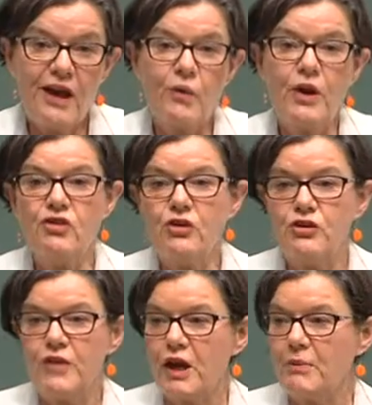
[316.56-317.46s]
regional
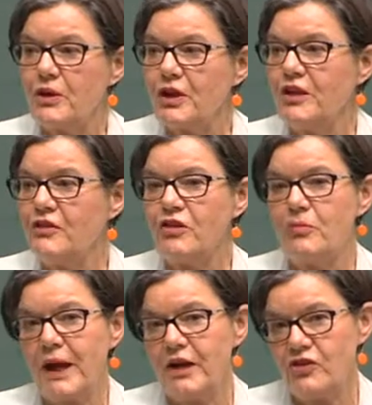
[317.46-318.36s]
development is his
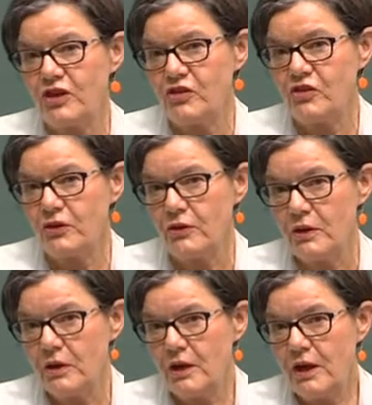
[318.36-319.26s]
major issue,
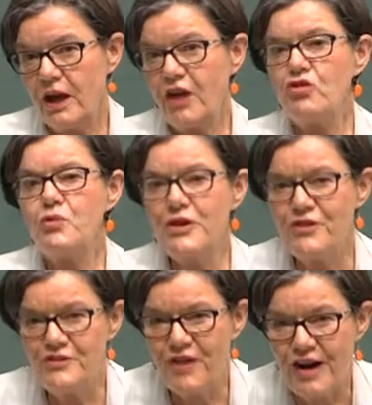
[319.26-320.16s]
and
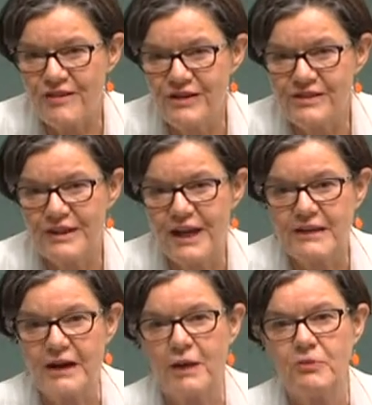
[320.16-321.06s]
25 years
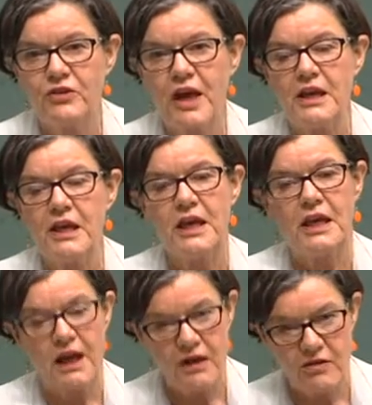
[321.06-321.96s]
later I'm standing
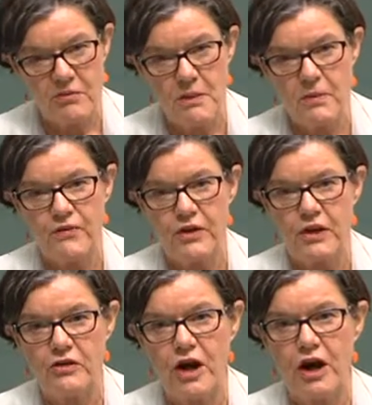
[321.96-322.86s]
here as the member for
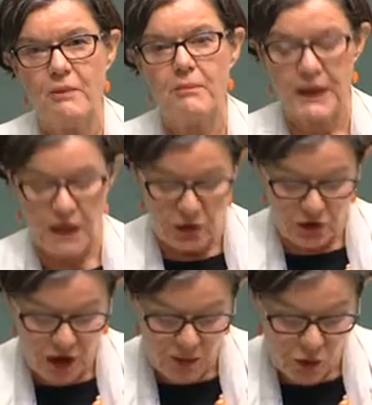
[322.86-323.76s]
Indi making the
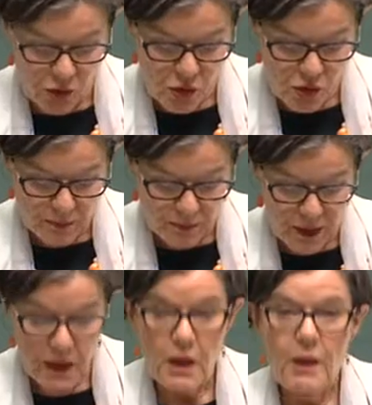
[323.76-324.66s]
same call.
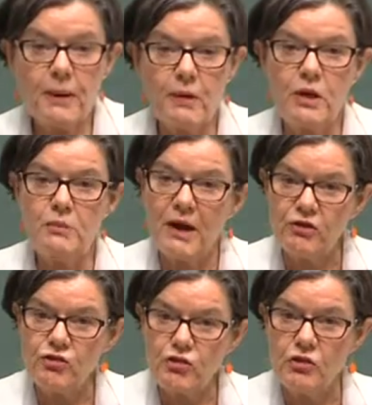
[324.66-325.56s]
But we
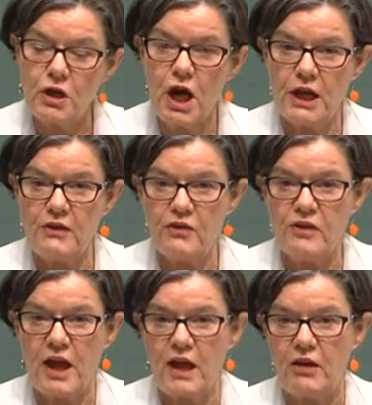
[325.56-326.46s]
must draw a line in the
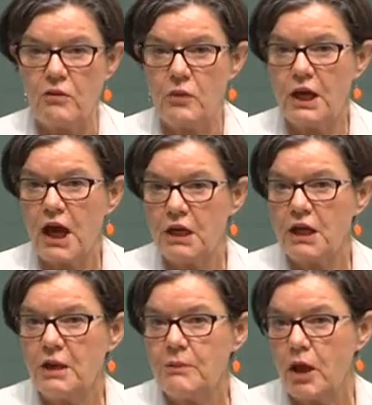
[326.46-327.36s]
sand. We can't
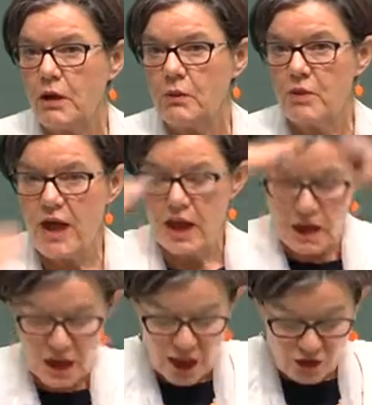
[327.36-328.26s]
keep going
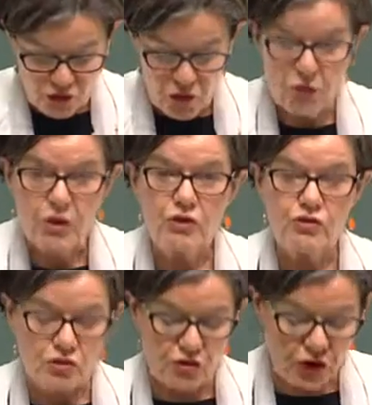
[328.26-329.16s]
without a national
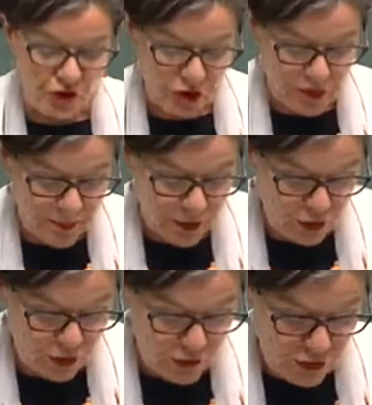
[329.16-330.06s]
strategic
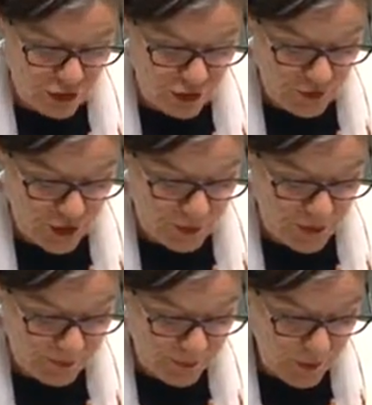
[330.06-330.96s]
approach to regional development.